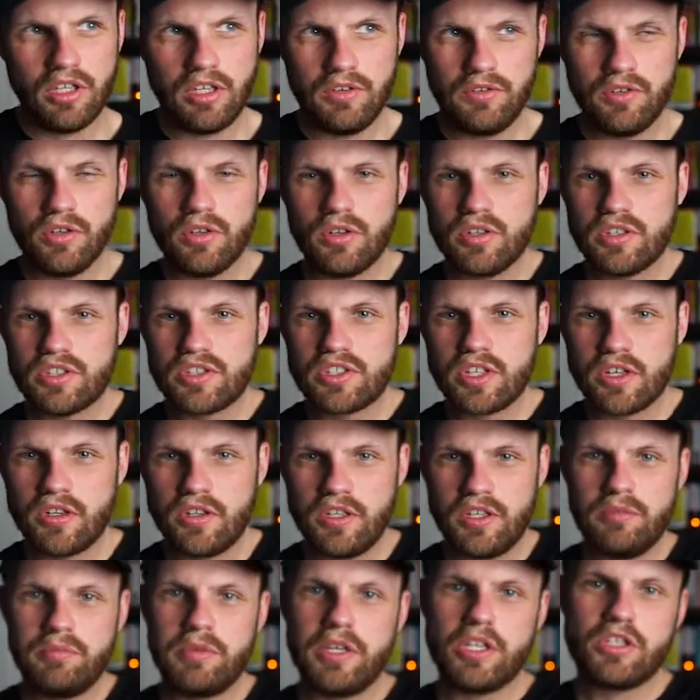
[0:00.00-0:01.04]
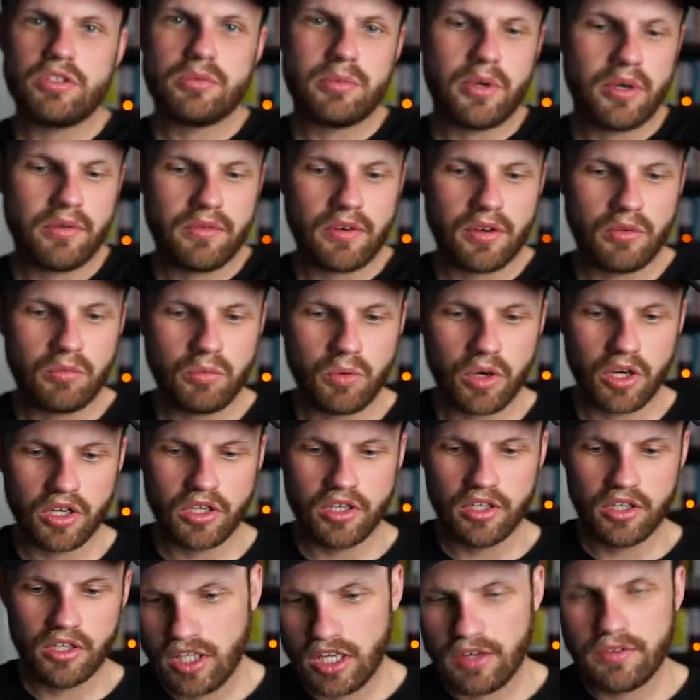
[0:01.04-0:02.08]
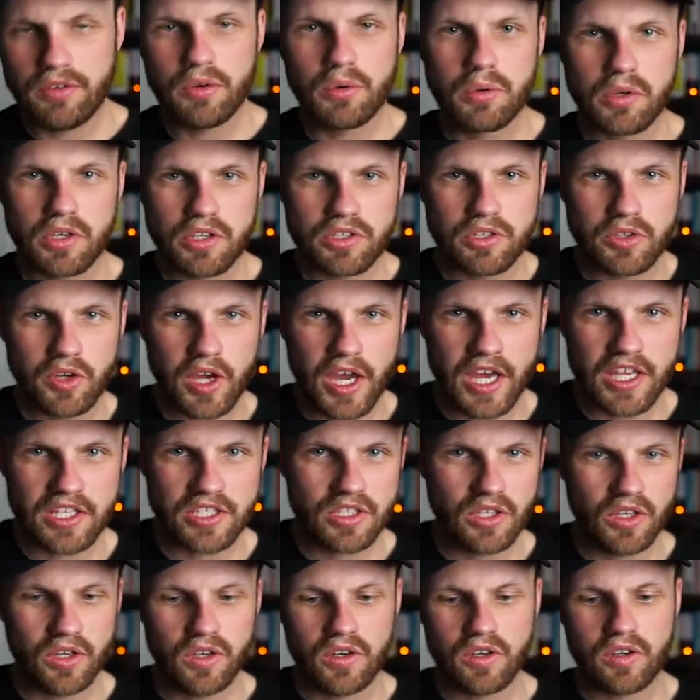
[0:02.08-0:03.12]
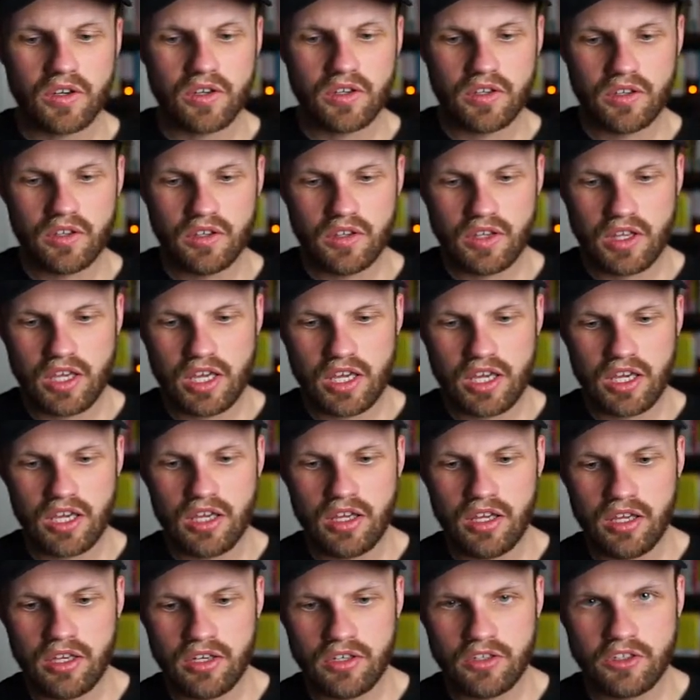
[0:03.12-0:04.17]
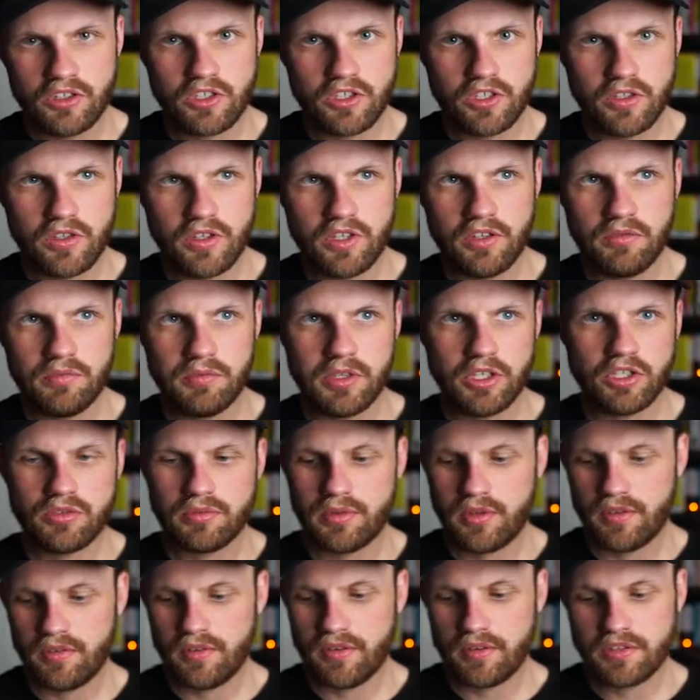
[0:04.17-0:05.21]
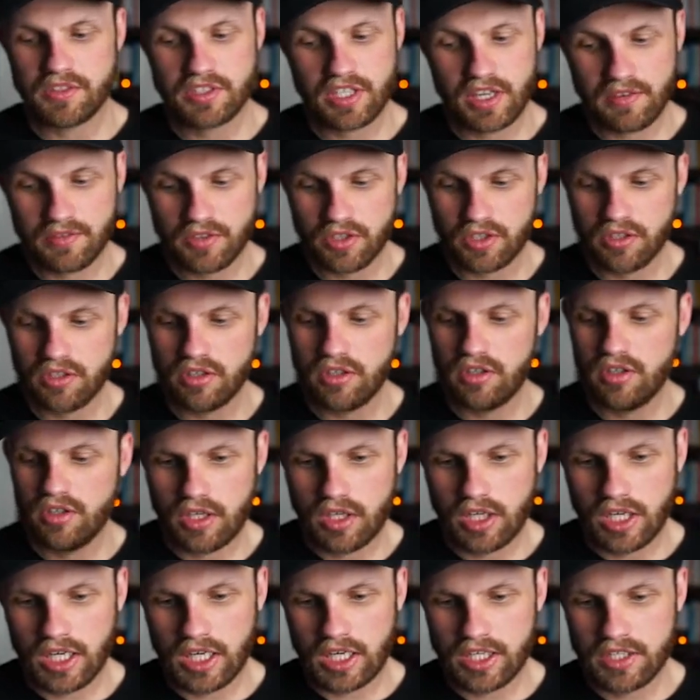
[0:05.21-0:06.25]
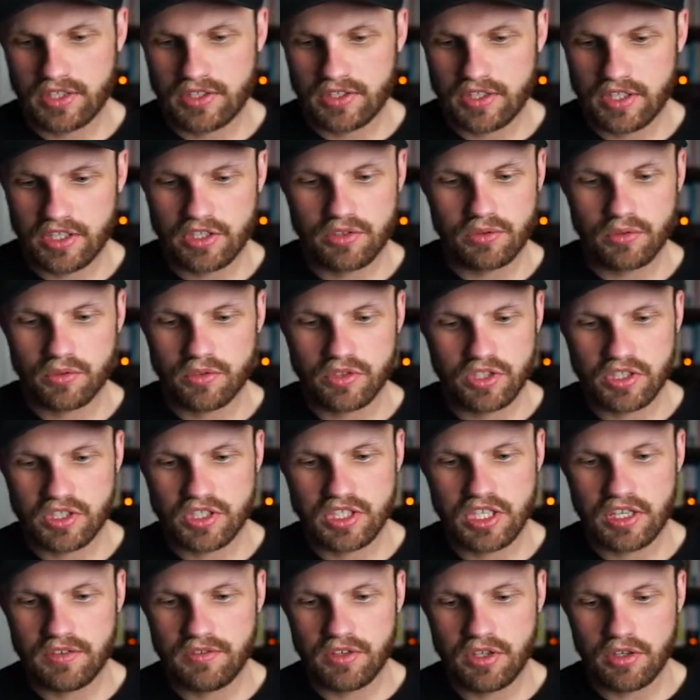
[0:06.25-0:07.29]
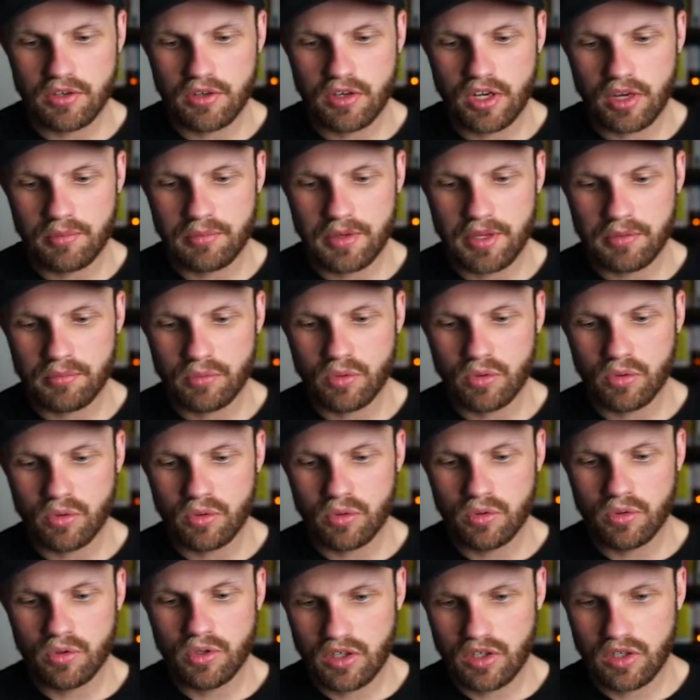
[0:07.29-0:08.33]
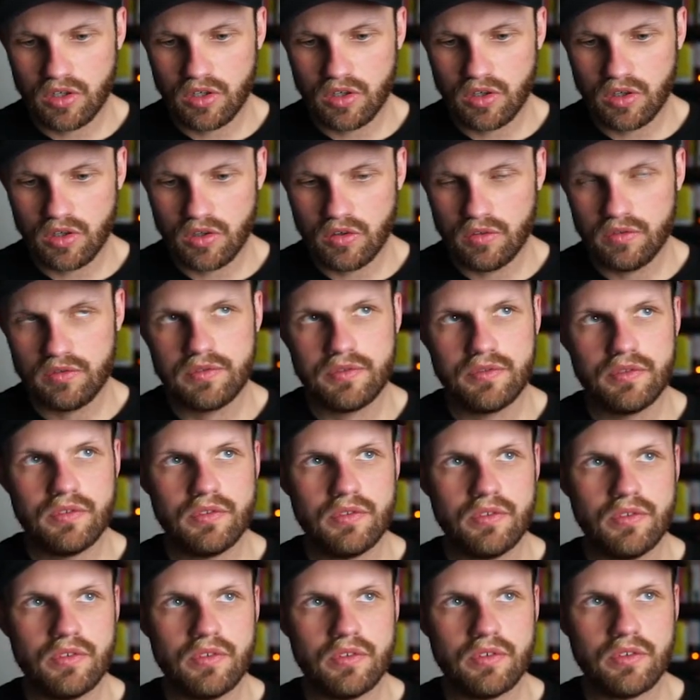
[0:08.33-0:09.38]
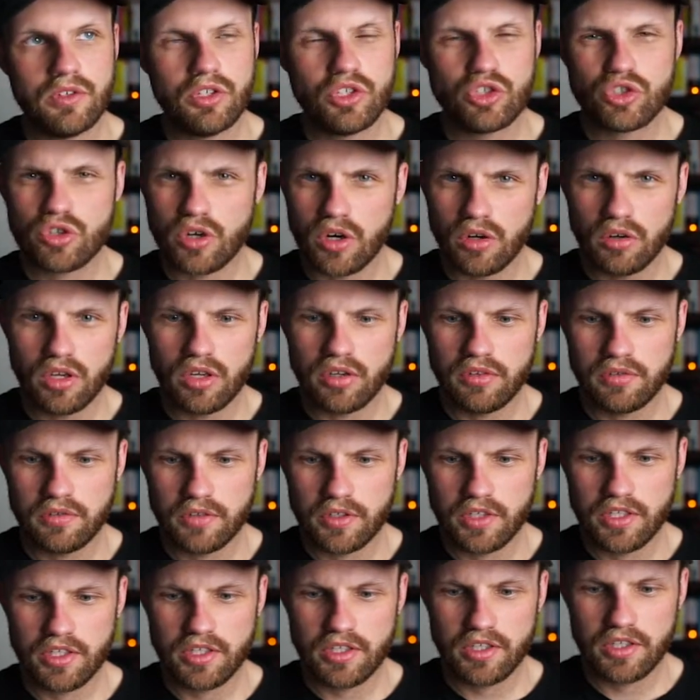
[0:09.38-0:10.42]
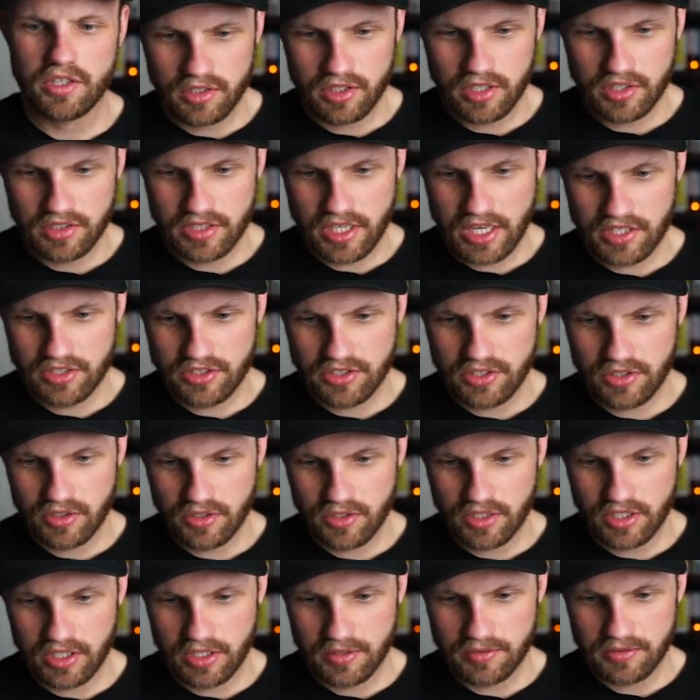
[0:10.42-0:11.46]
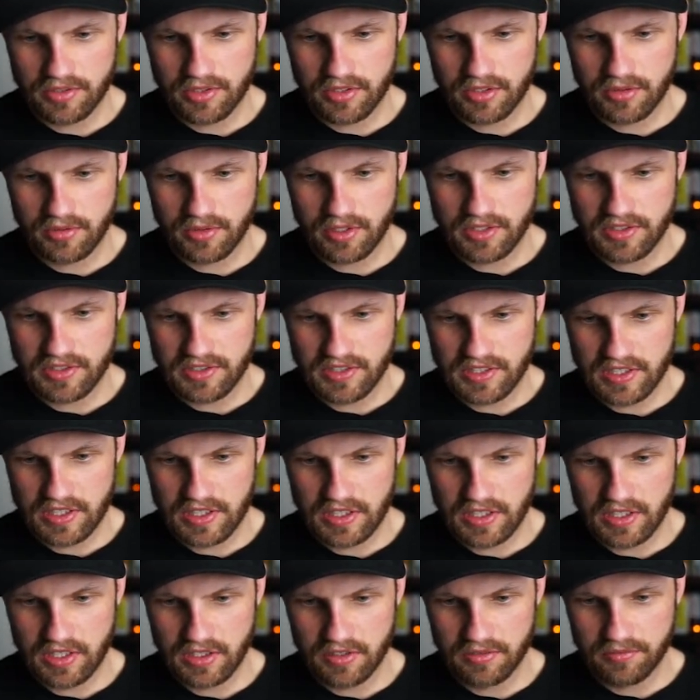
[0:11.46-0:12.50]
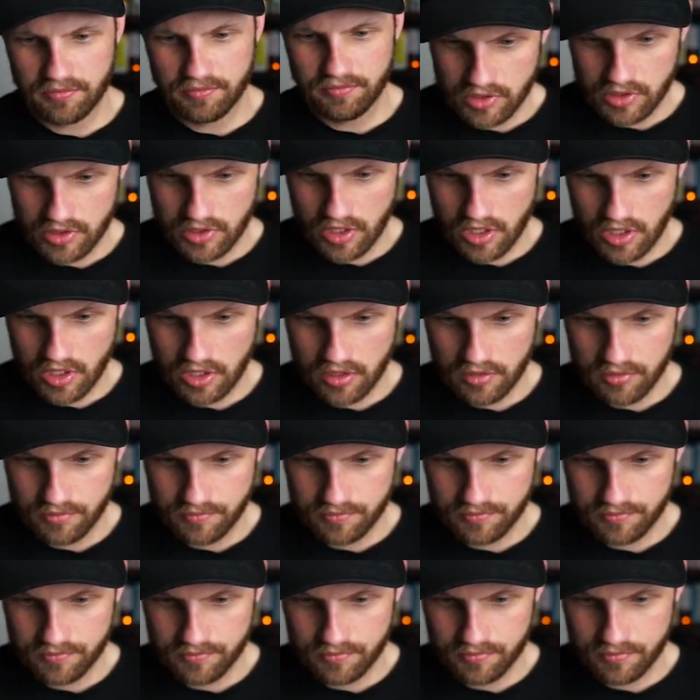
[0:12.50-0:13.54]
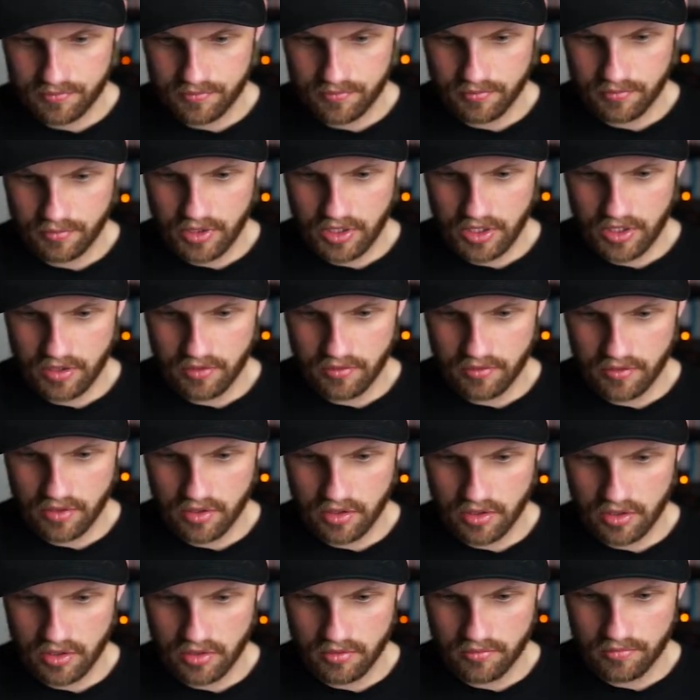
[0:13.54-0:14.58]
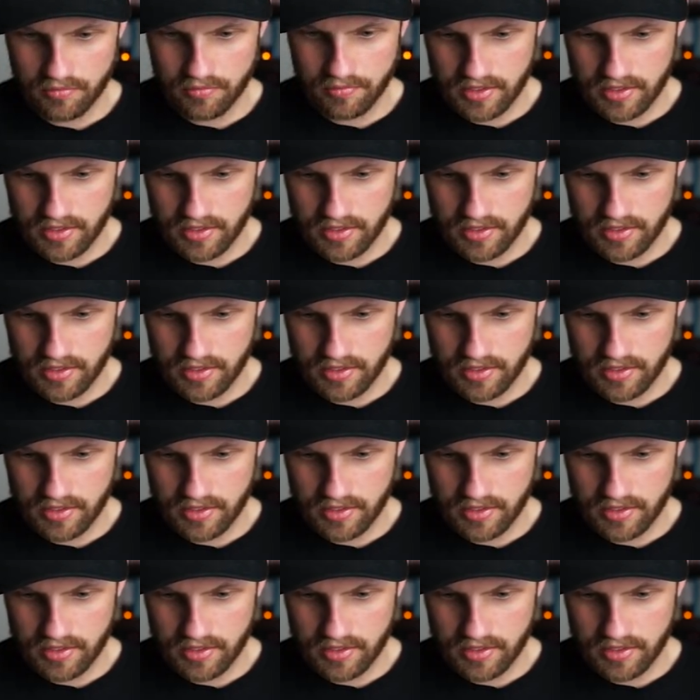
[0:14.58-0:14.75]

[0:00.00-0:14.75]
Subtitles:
if you're on a Sony, picture profile 1. If you want to do S-Log, then shoot in picture profile 7. And this will just give you a bit more of control over it. So let's add two clips so that we can see. So we have got